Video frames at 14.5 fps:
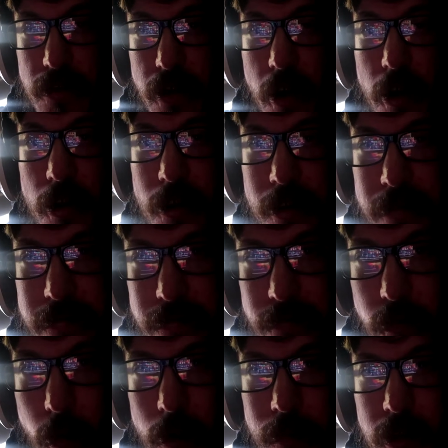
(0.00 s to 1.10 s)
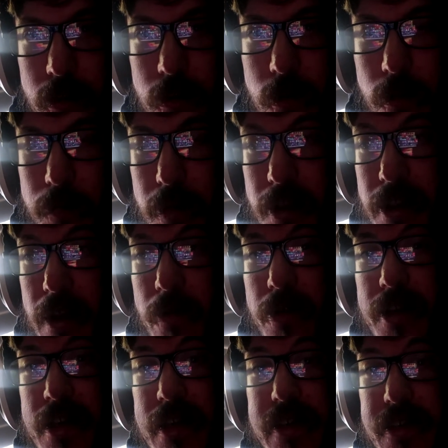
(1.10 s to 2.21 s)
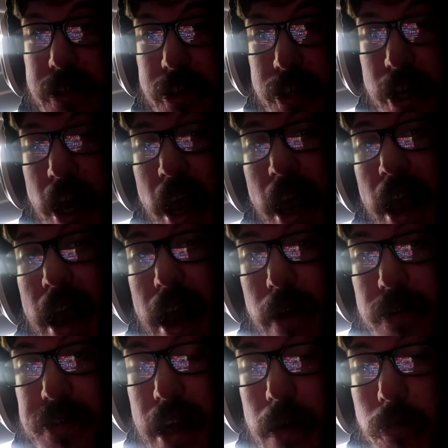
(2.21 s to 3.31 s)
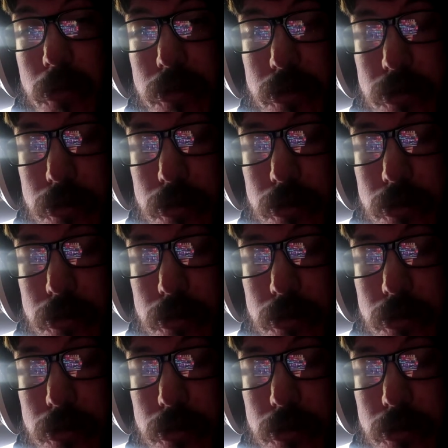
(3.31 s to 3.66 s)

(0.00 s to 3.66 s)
it's hard for me to, but they were easier. I was able